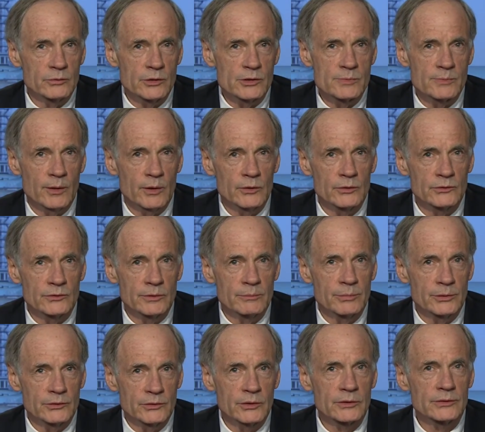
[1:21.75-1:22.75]
which pose a
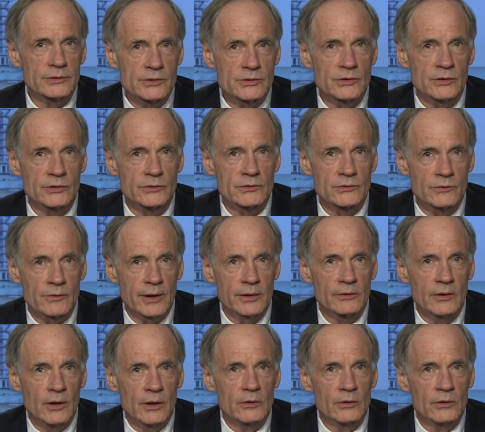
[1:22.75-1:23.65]
particularly serious threat